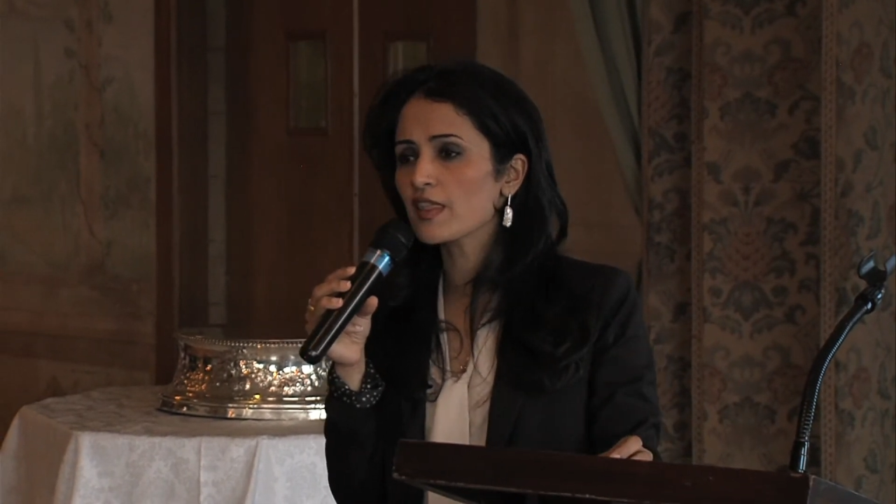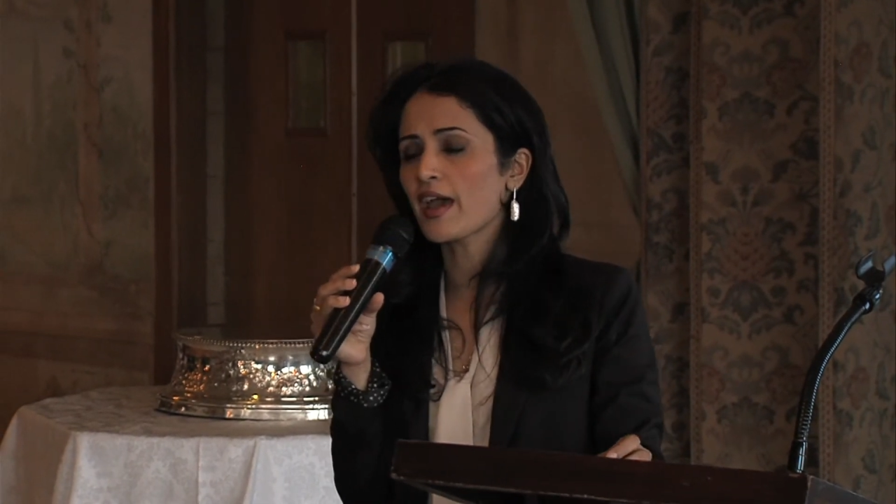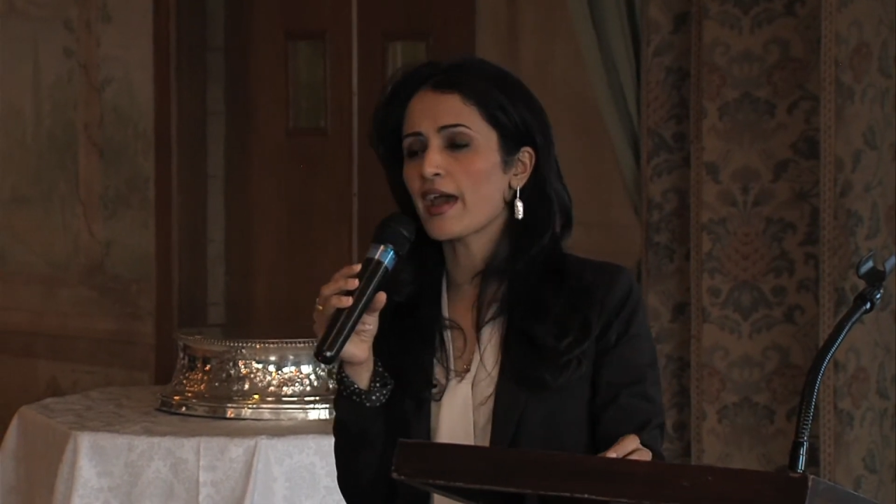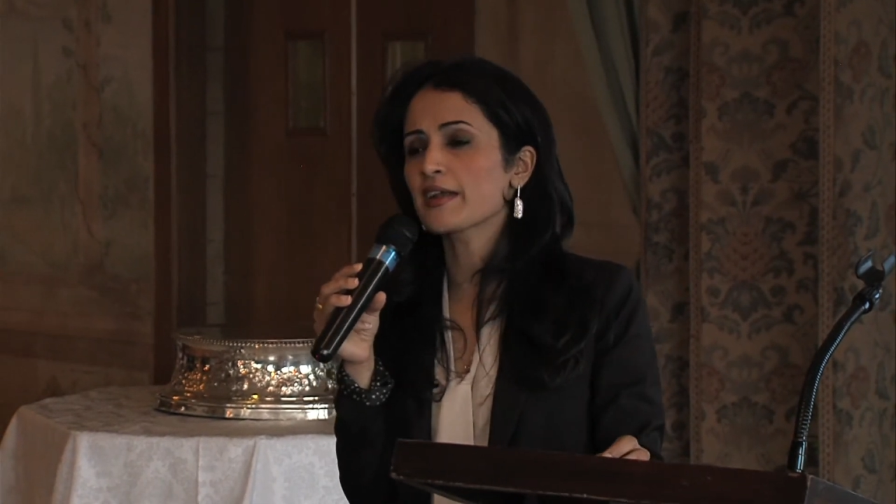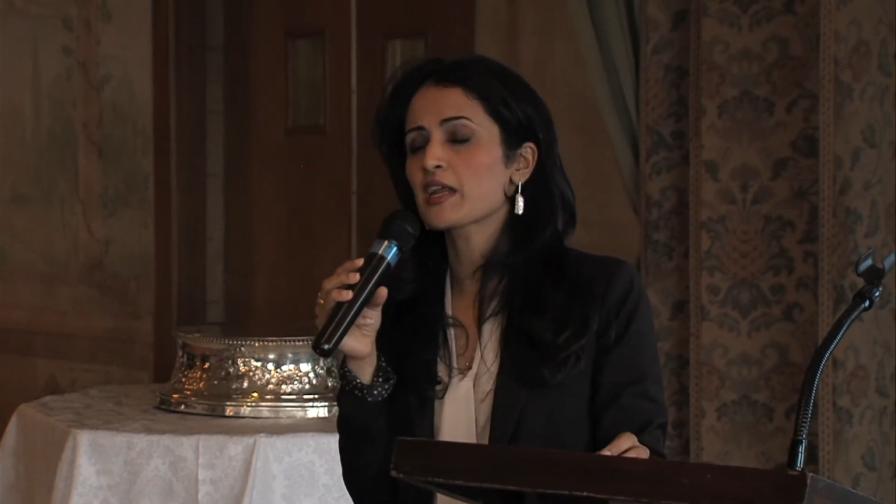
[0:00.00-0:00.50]

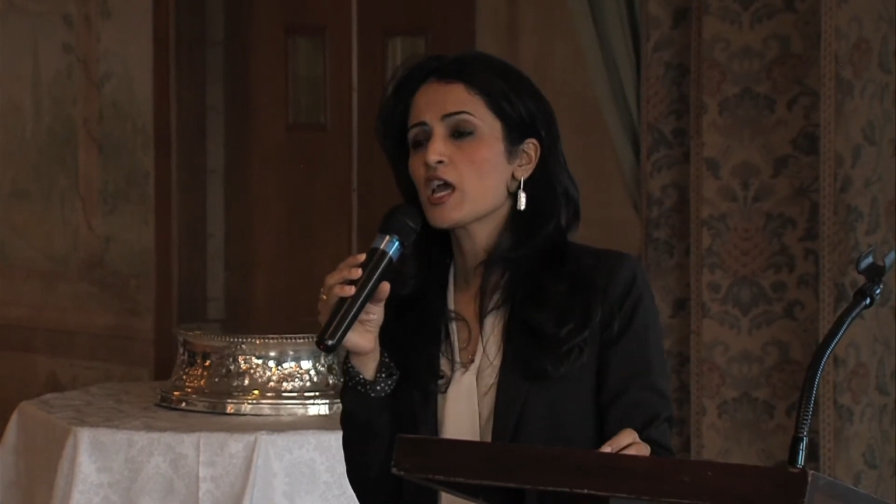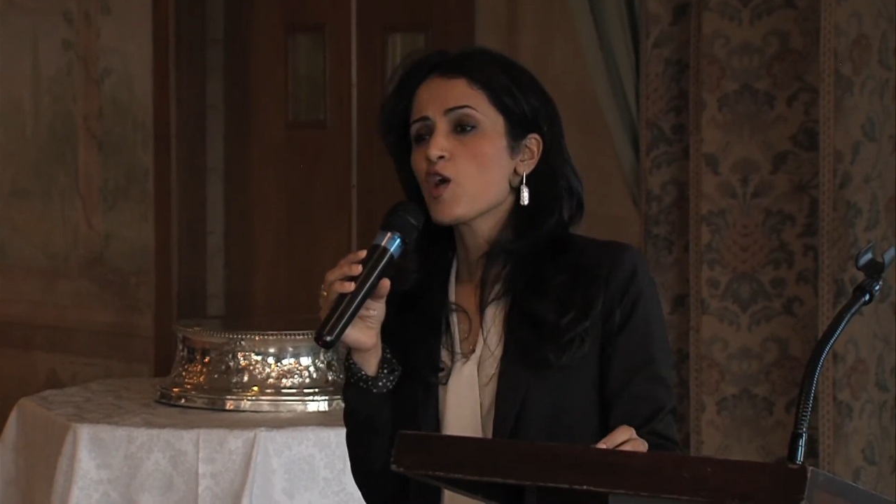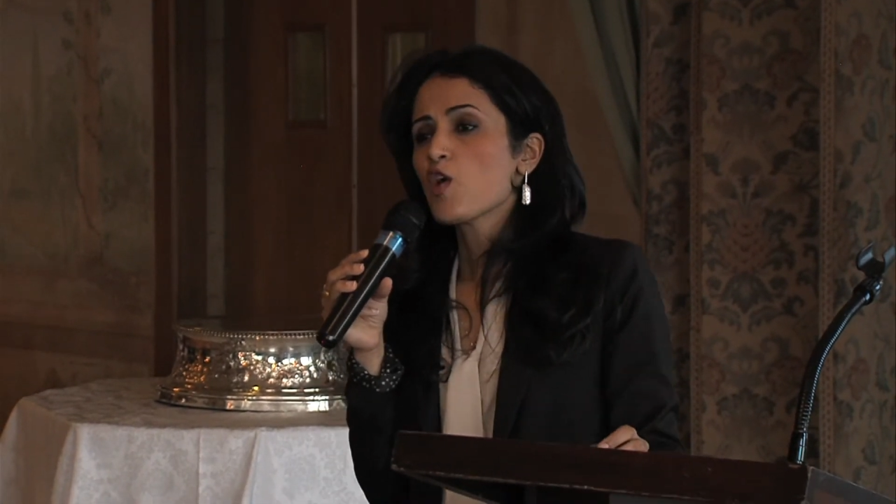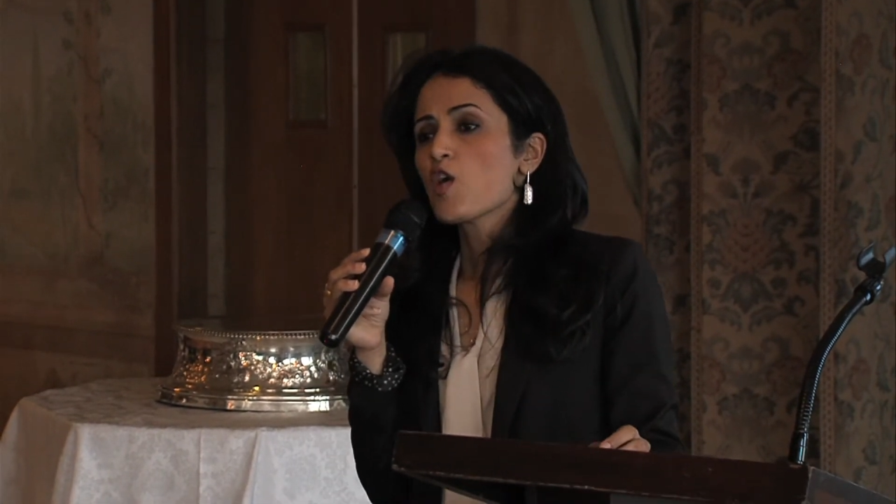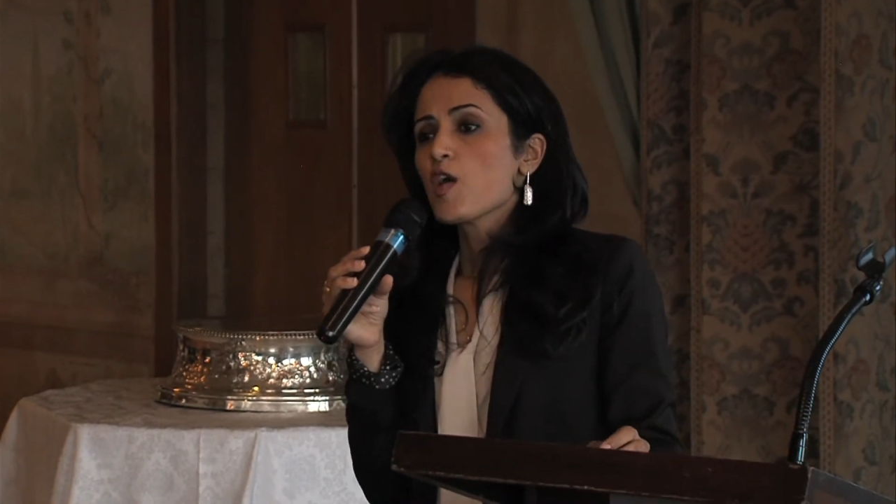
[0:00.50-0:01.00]
that
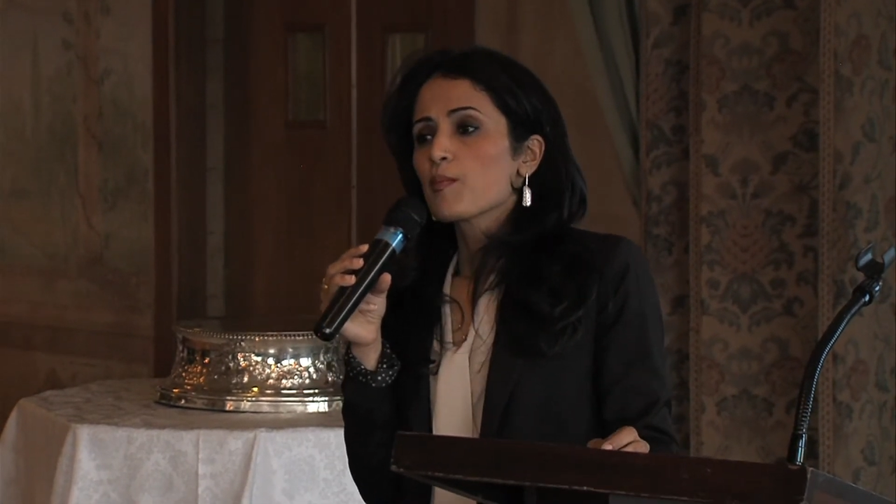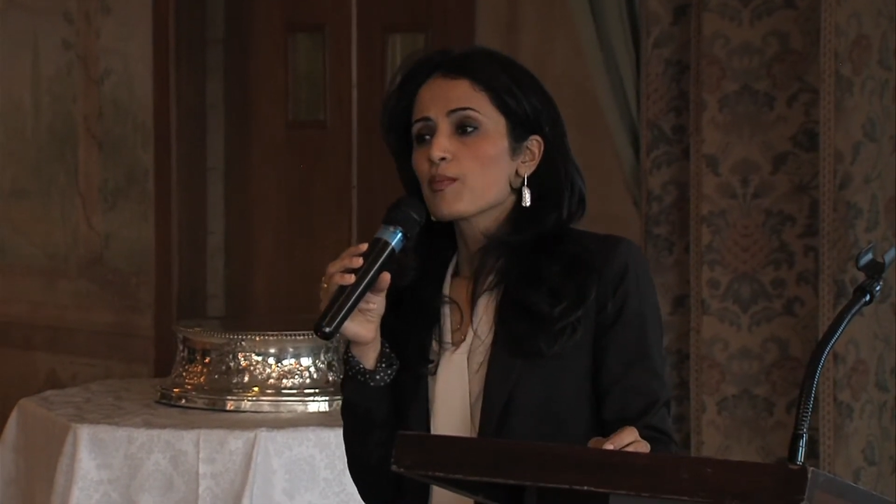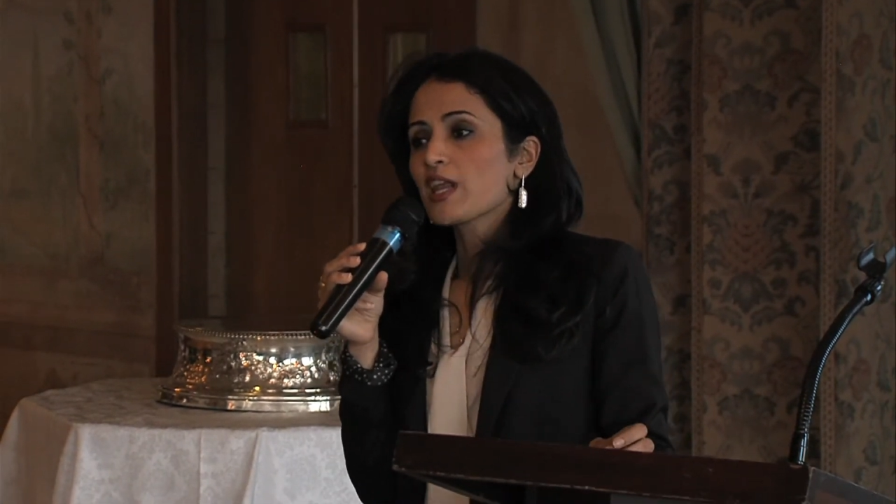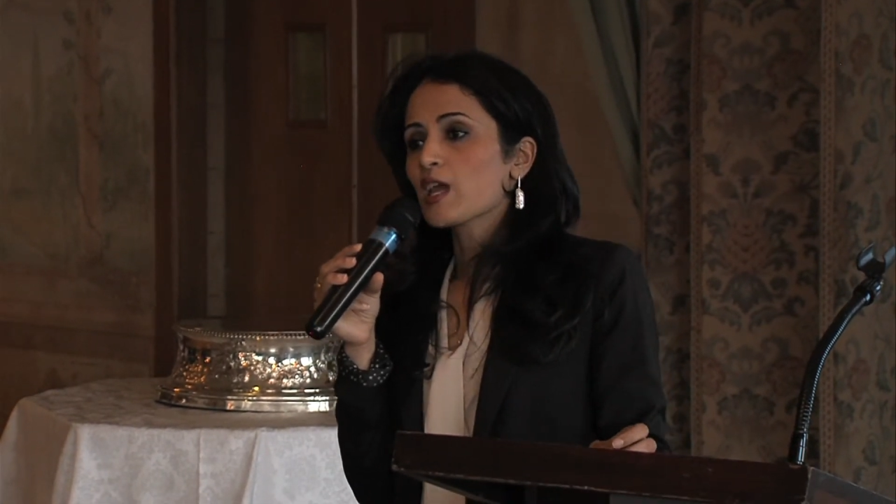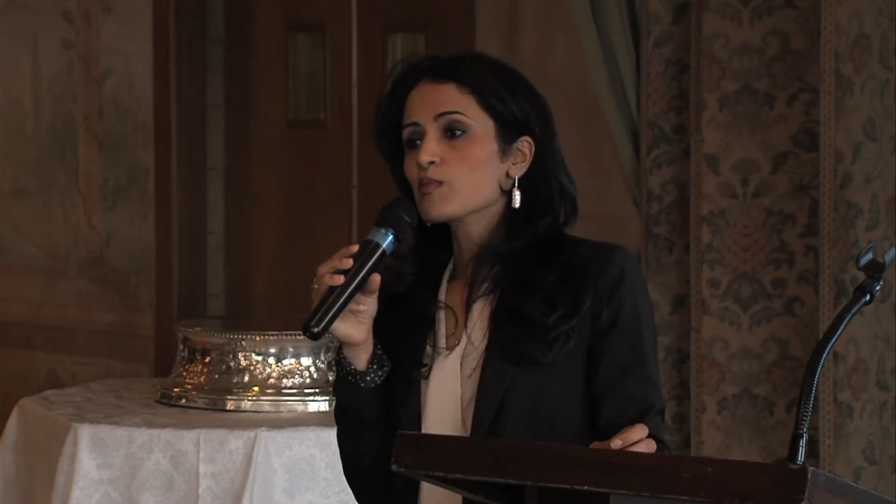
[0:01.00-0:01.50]
I've
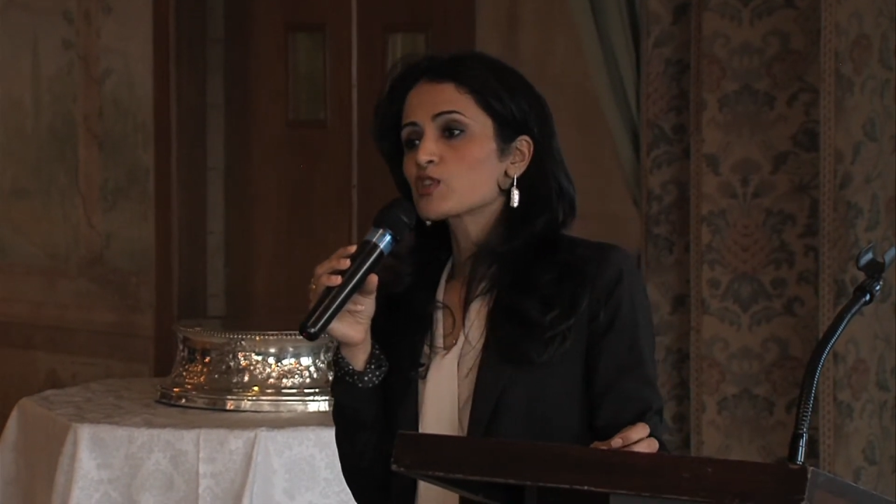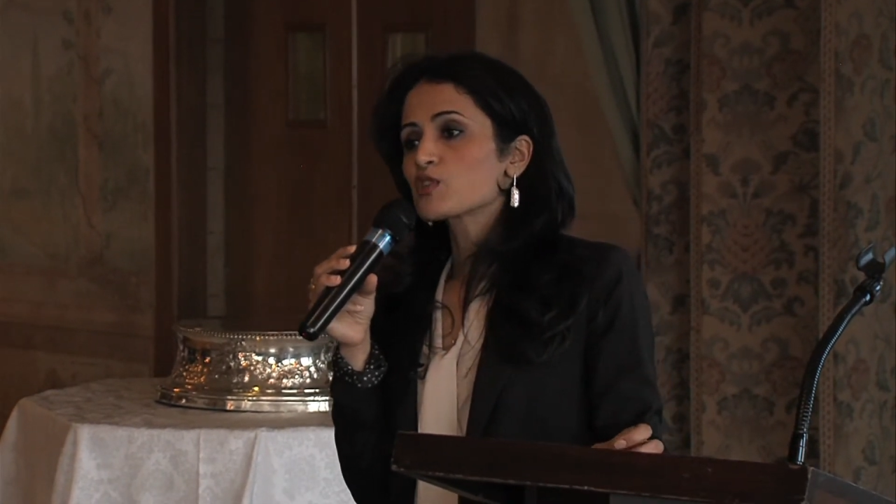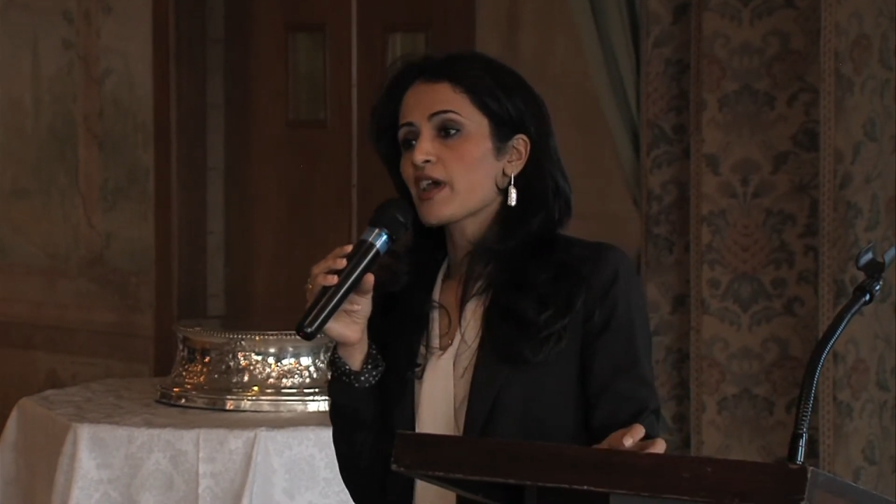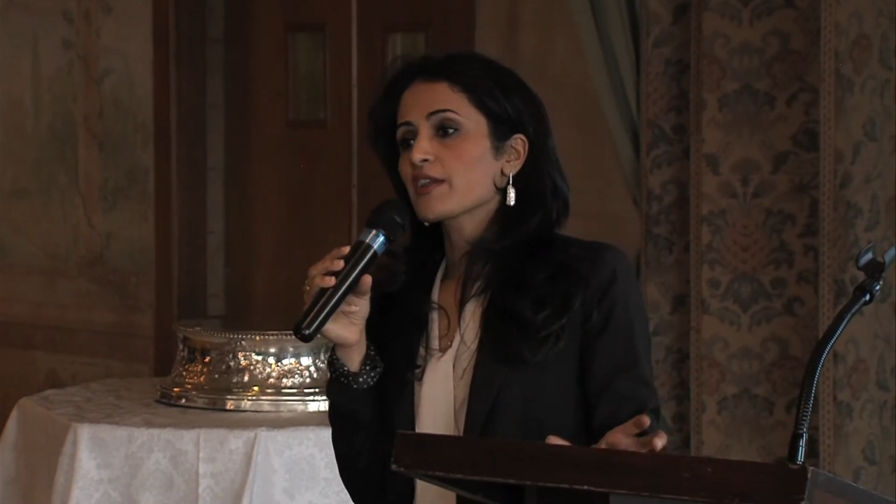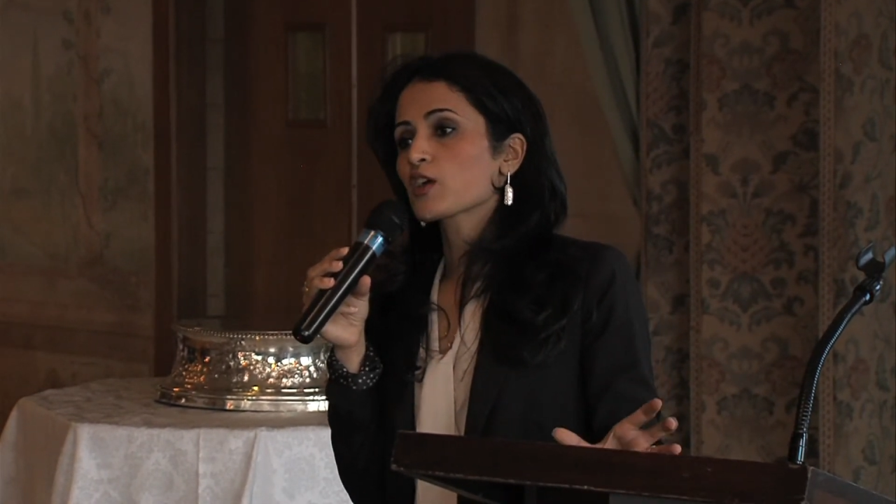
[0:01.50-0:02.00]
been able to
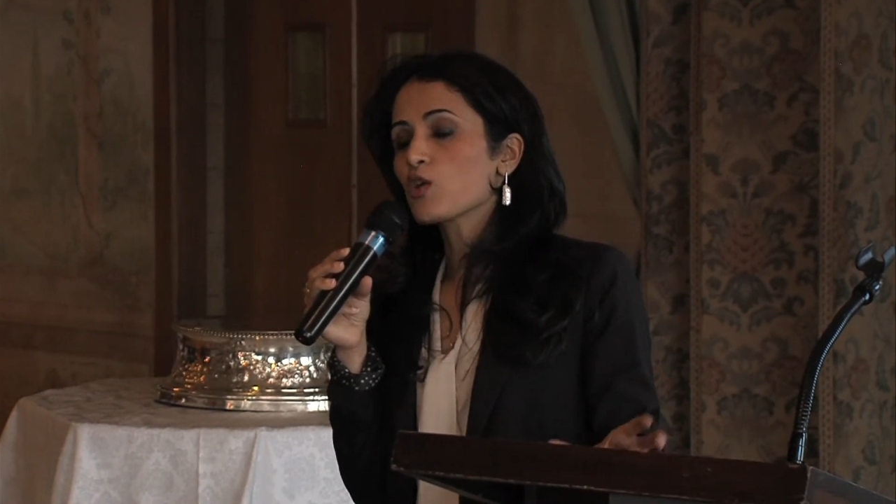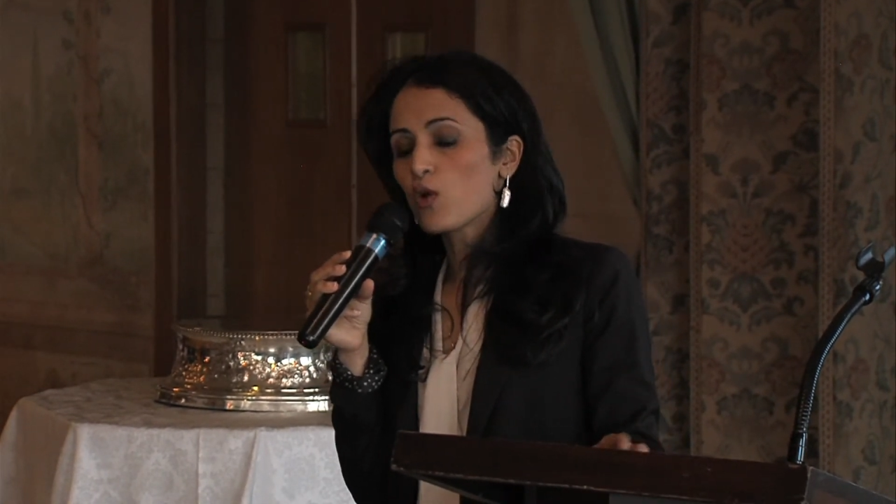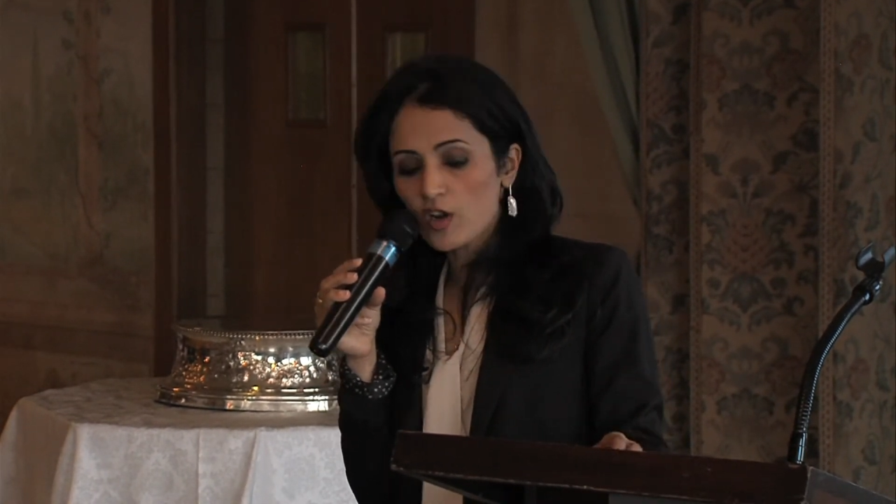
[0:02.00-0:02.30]
get a core